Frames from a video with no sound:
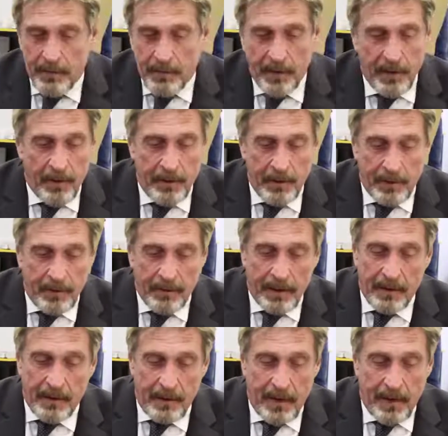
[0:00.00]
at your phone
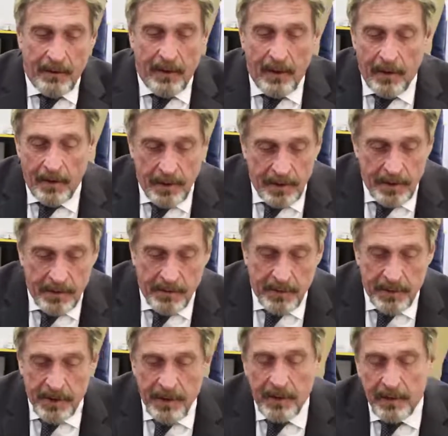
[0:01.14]
and you have all of these
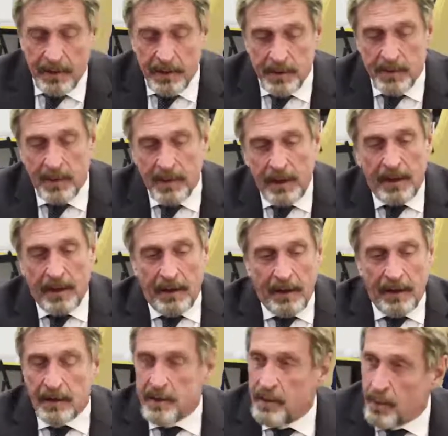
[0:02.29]
facilities, but
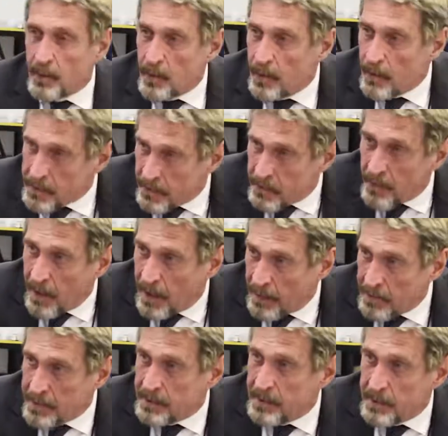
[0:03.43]
it is the world's
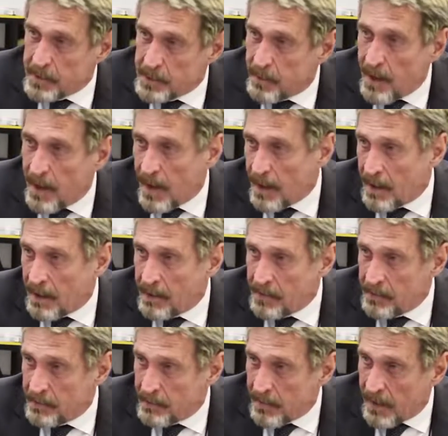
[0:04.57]
greatest spy
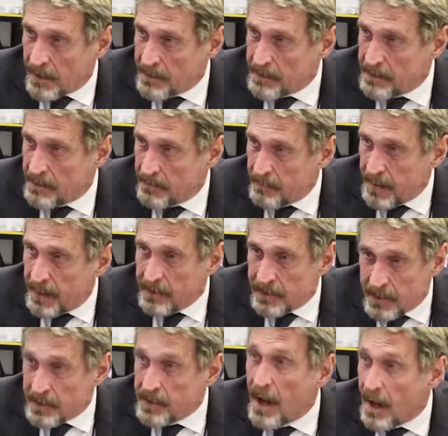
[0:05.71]
device,
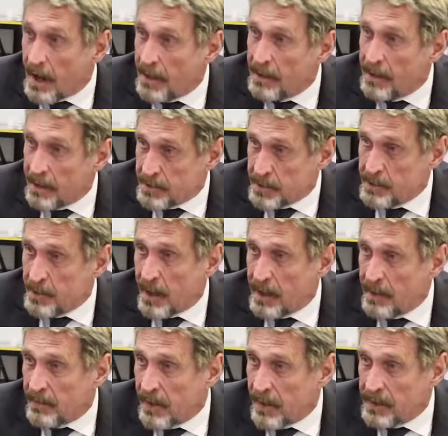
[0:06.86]
designed as a
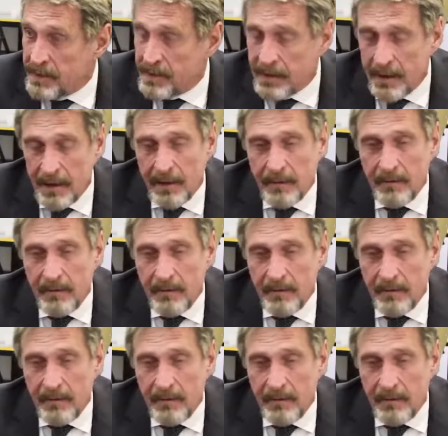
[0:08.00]
spy device.